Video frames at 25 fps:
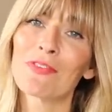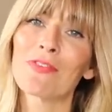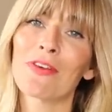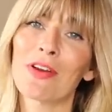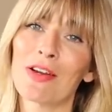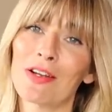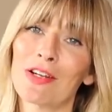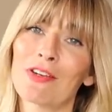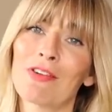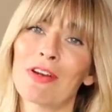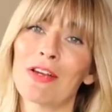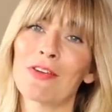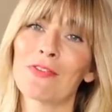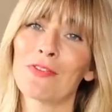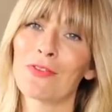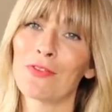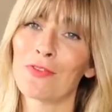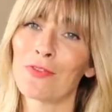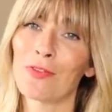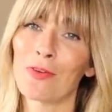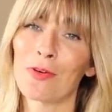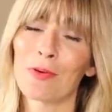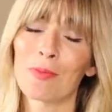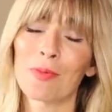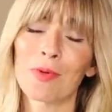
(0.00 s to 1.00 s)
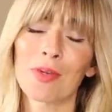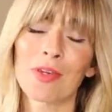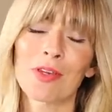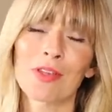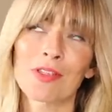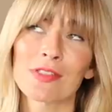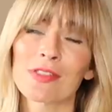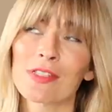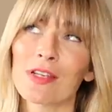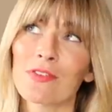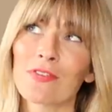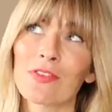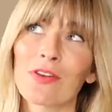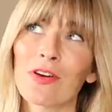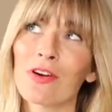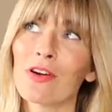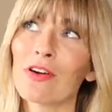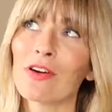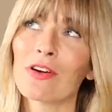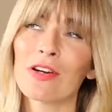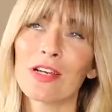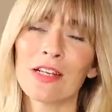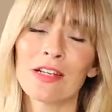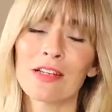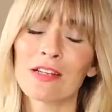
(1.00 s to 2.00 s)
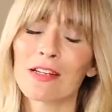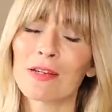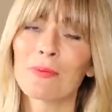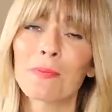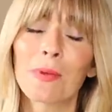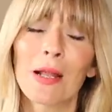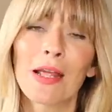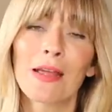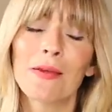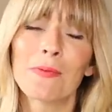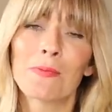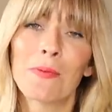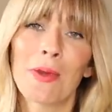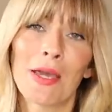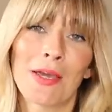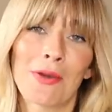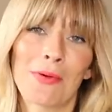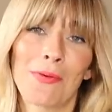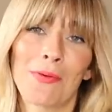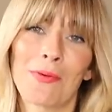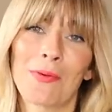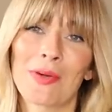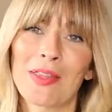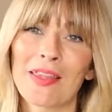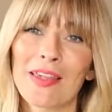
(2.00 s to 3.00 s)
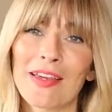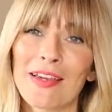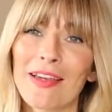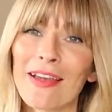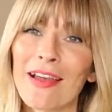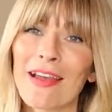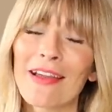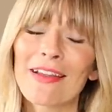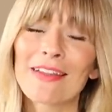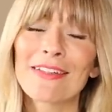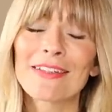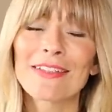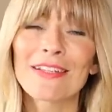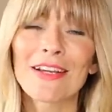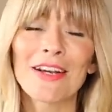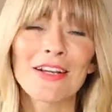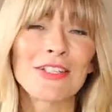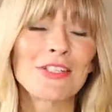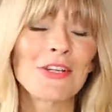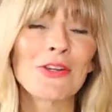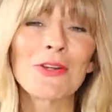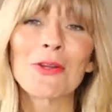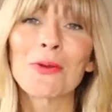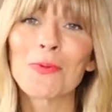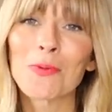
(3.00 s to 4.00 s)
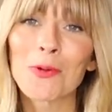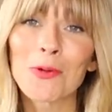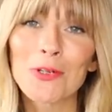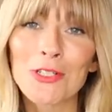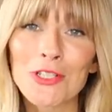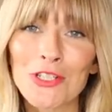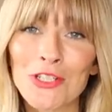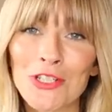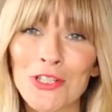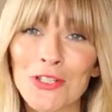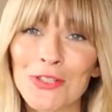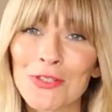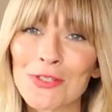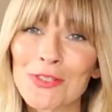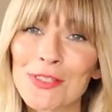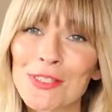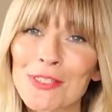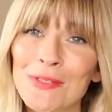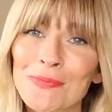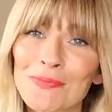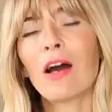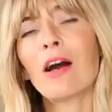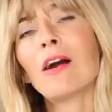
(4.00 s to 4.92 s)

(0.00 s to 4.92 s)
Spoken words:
very grateful for, because I've got in a complete pickle with it and I don't know what to choose.